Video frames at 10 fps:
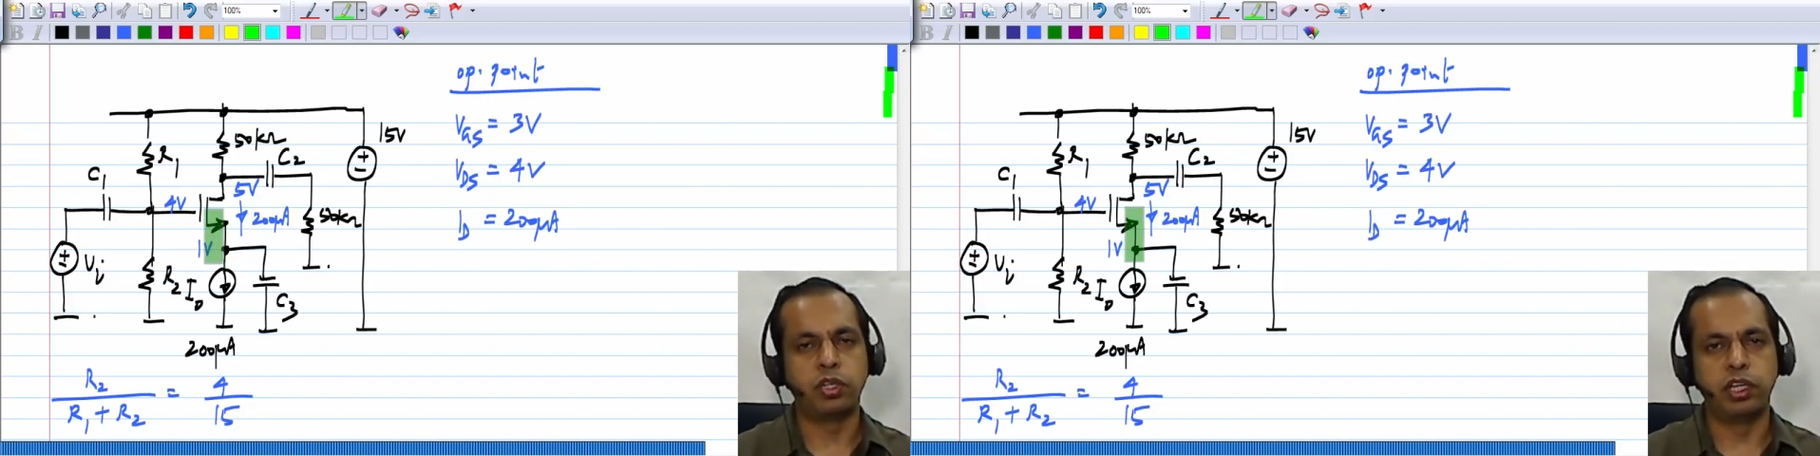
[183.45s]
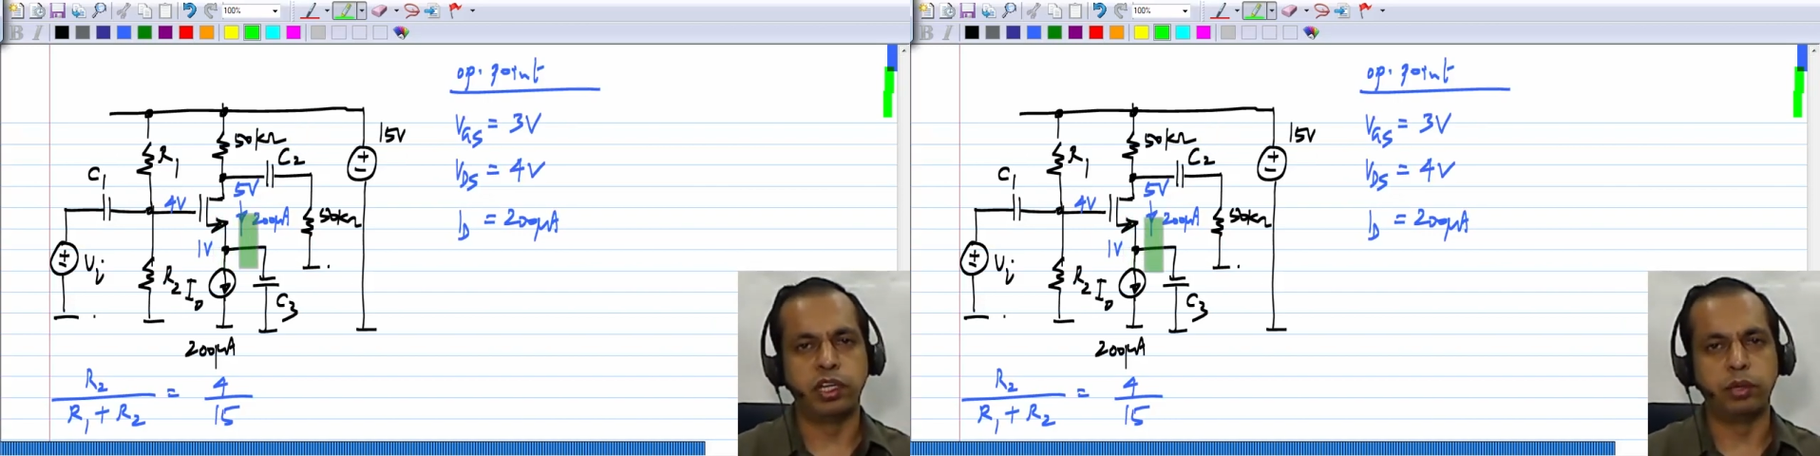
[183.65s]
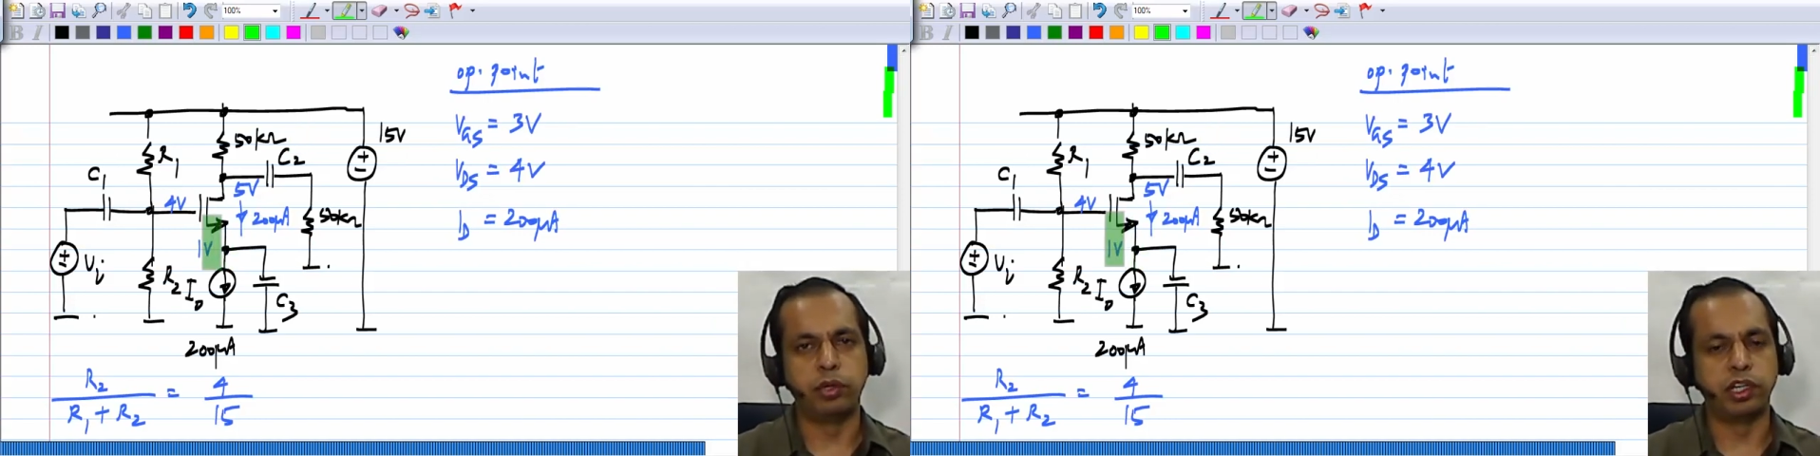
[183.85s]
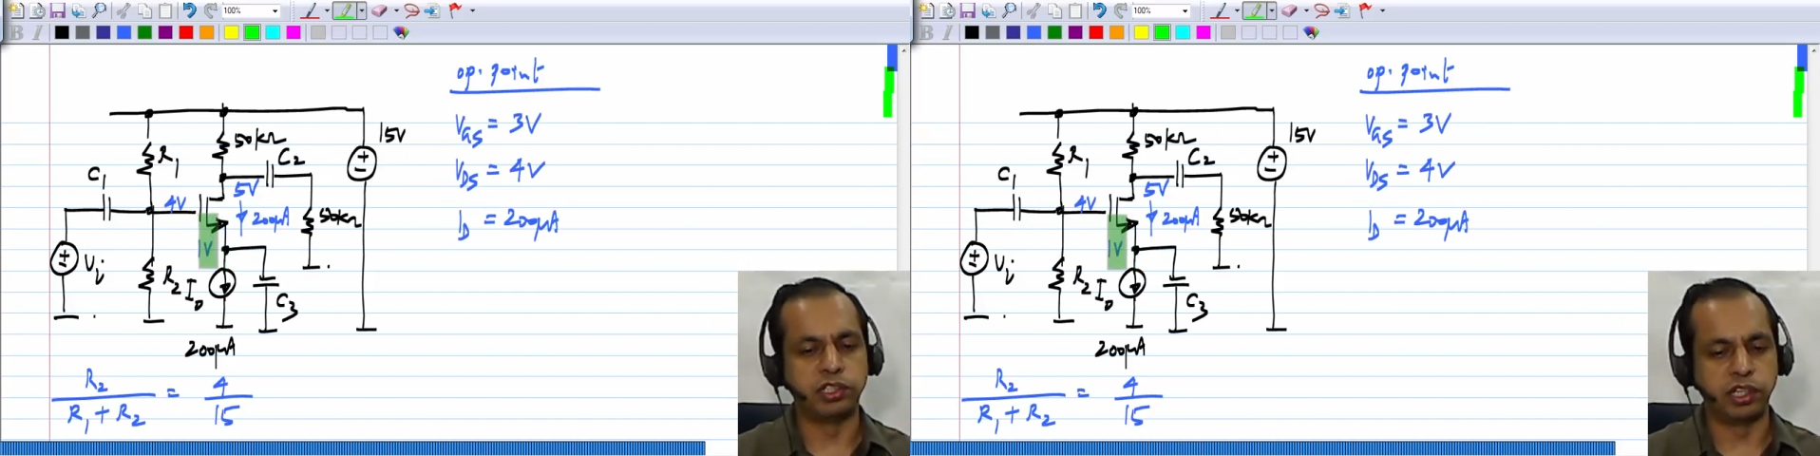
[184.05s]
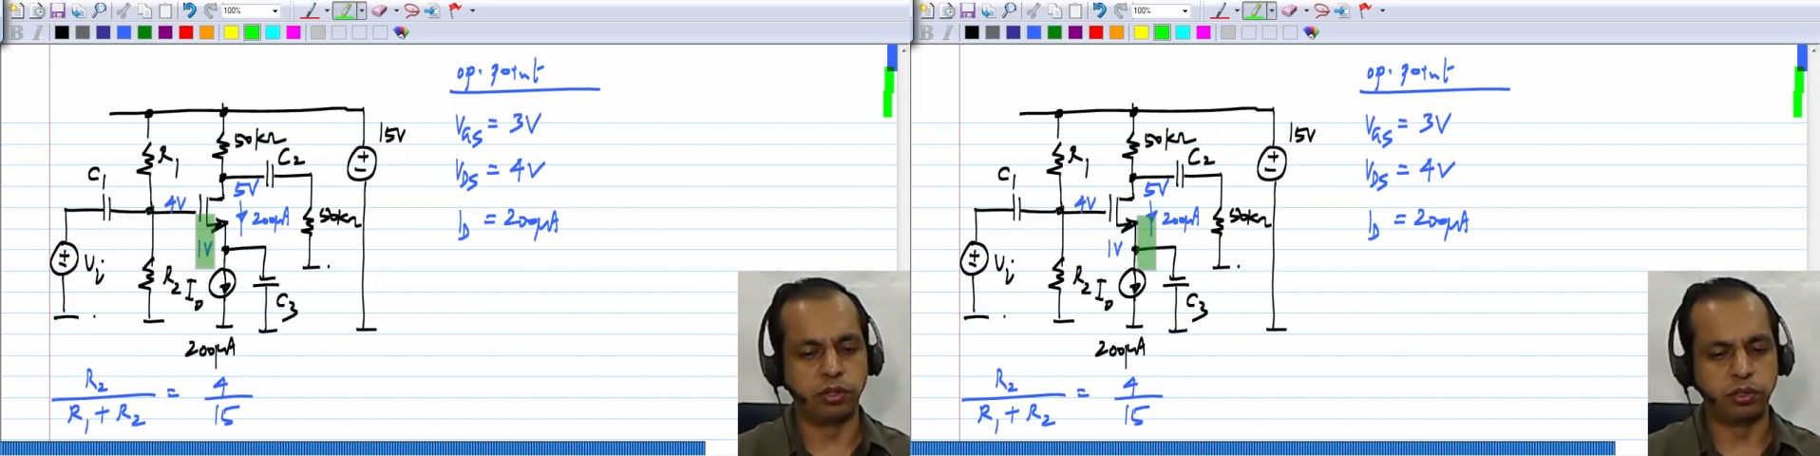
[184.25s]
the increment is
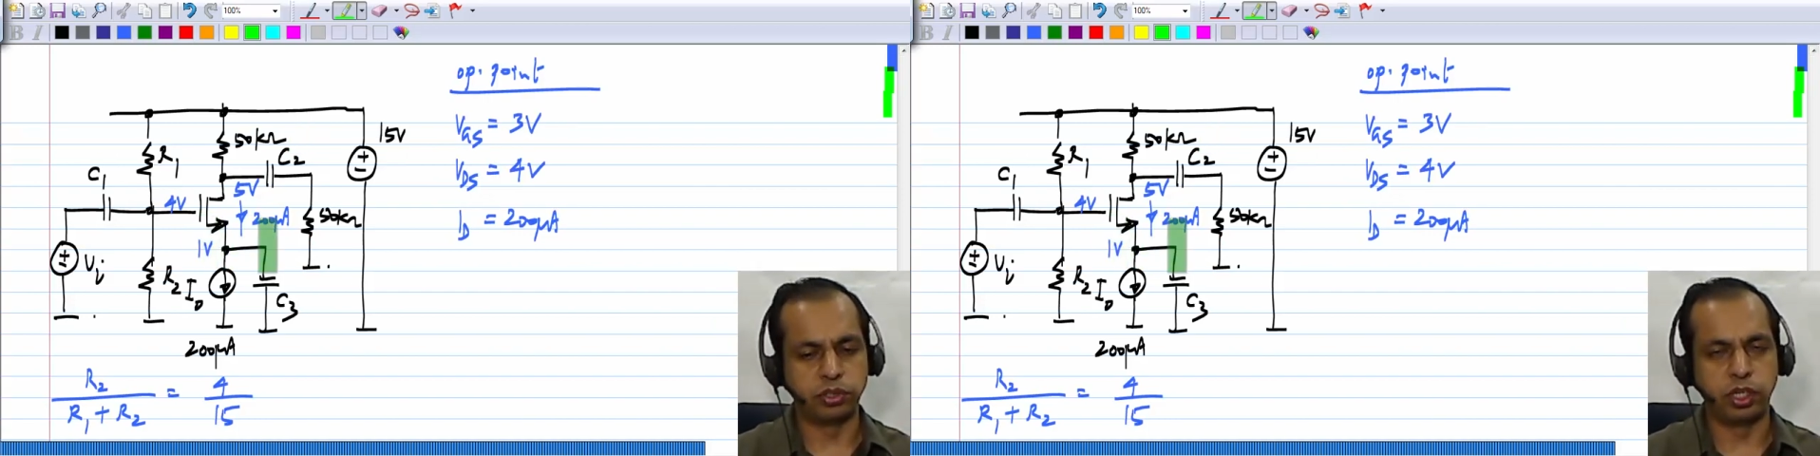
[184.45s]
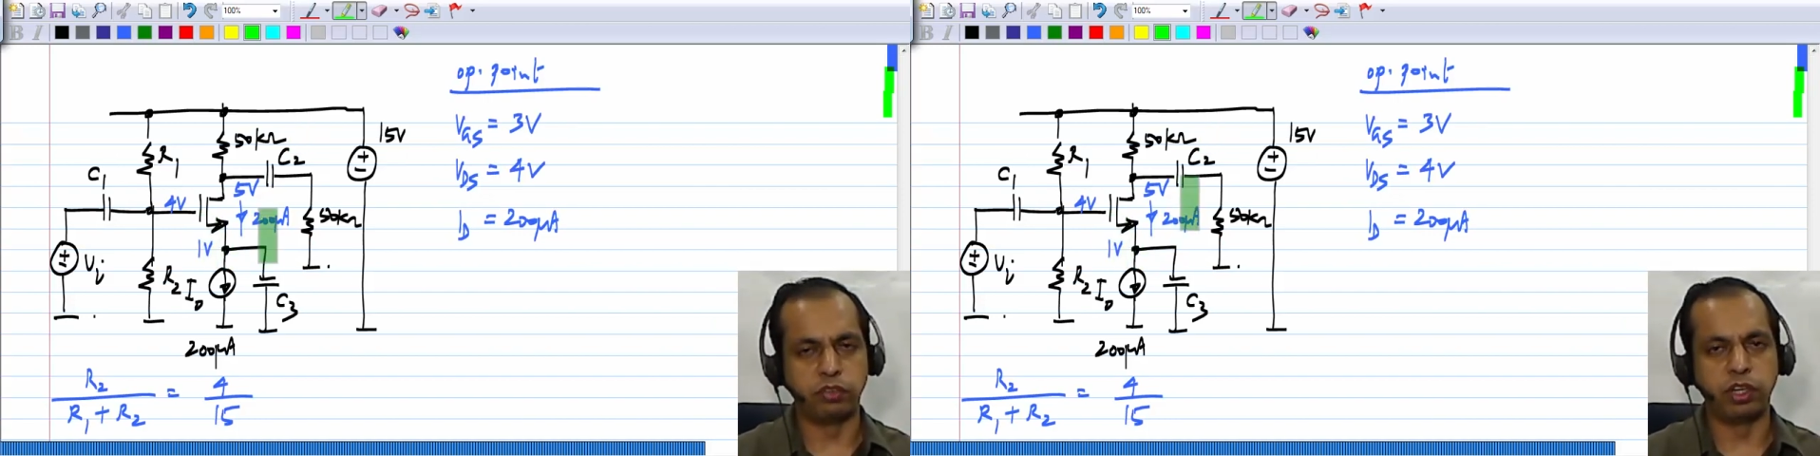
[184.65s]
0, so it